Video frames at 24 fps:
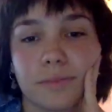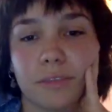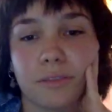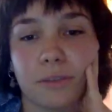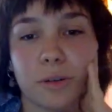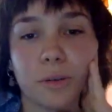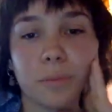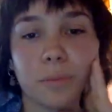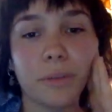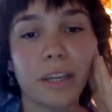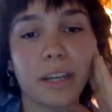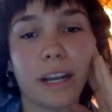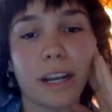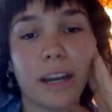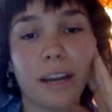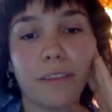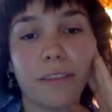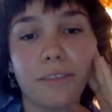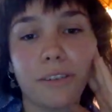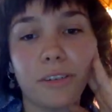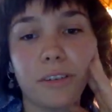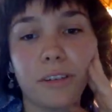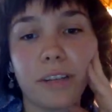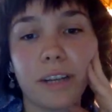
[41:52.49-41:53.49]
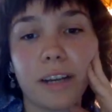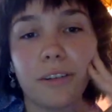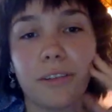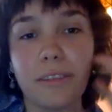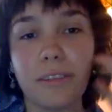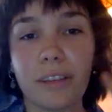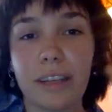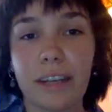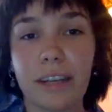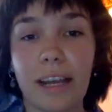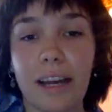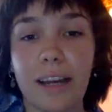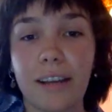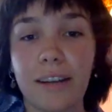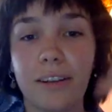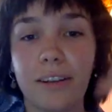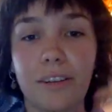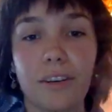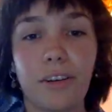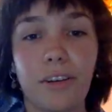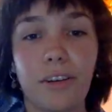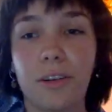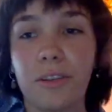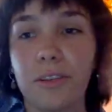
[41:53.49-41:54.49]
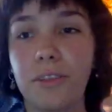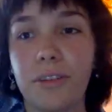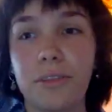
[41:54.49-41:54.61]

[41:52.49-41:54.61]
form that I filled out that had all